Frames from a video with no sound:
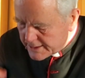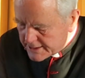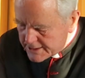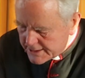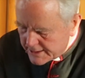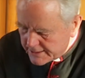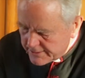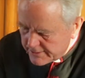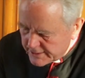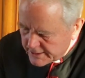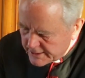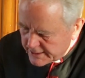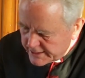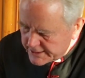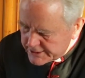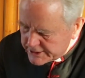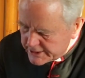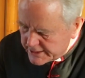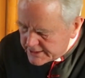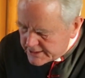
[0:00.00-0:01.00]
other side of the
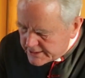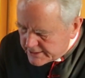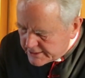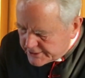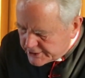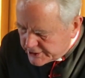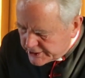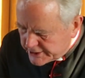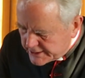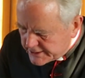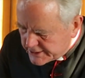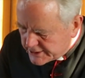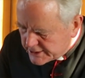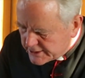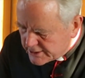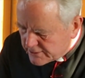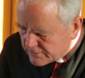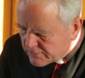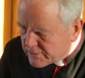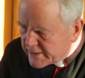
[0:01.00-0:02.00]
clash is the
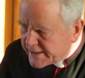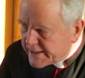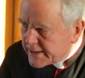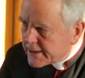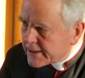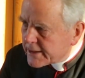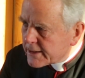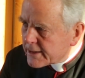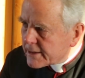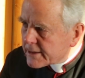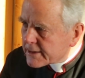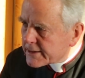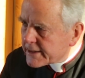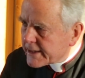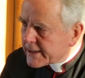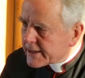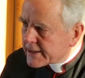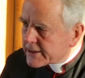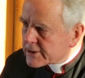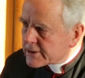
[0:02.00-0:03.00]
church's rearguard
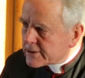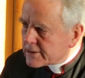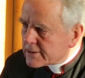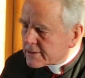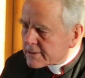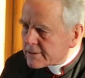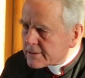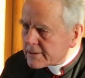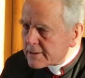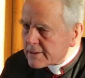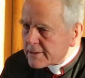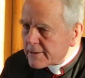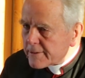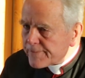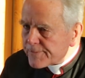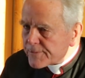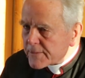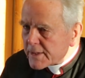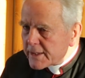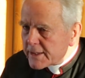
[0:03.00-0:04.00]
action.
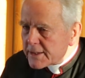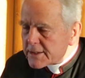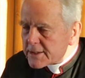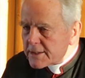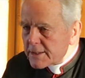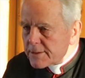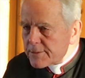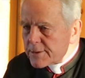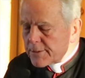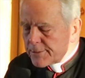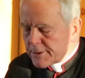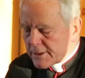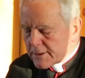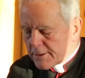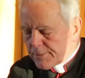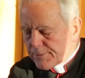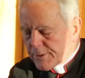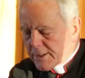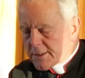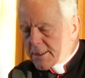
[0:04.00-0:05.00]
It seems to be a
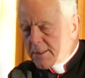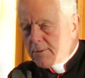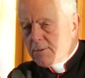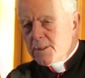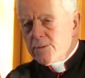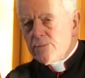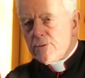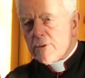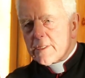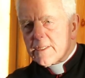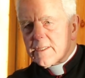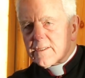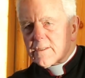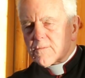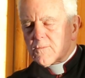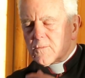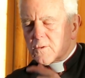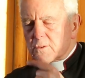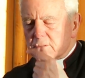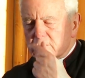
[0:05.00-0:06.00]
depressing way of looking
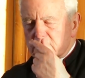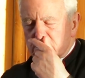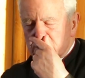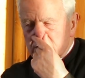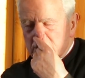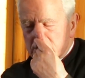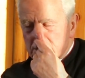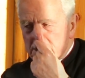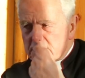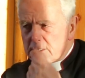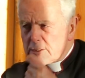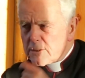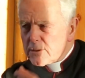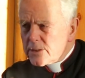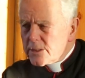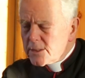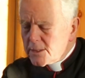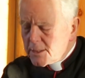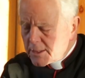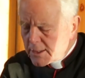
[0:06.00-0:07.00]
at what the church is
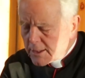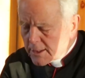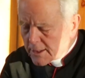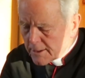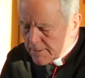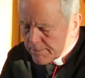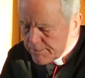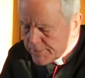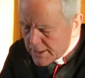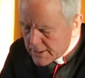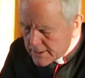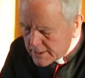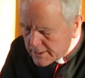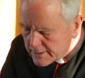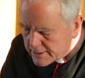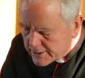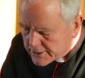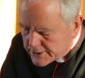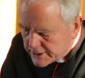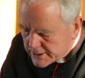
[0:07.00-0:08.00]
doing, but
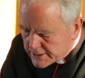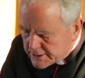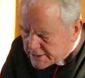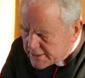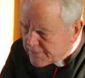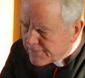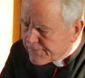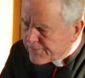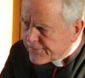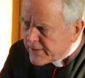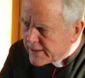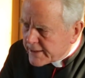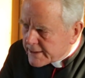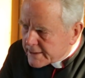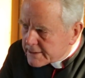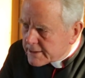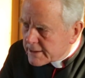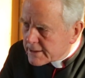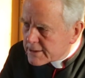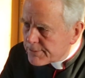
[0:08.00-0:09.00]
the church, in
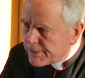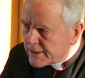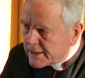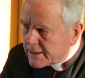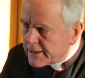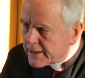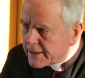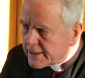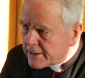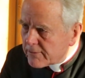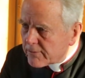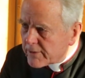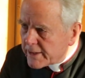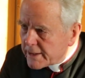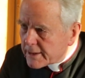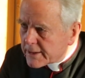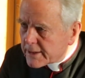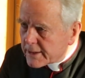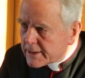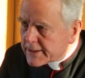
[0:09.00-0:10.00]
fact, has been in a
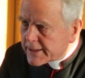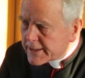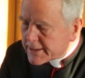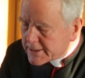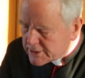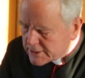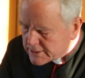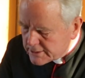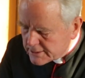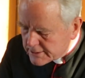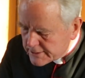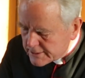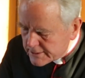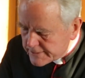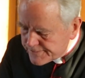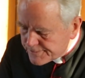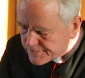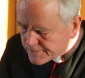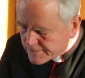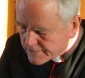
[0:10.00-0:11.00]
rearguard action,
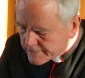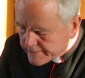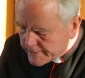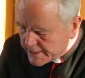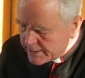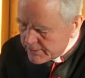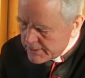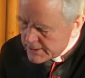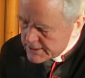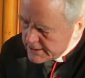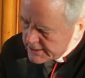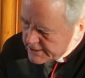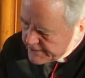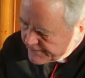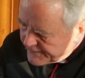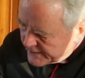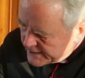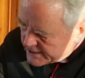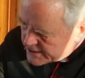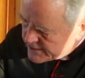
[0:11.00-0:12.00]
and there's a
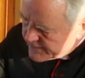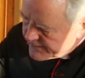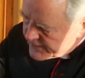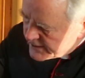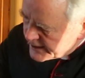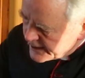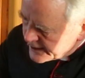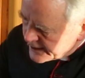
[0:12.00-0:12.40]
defensive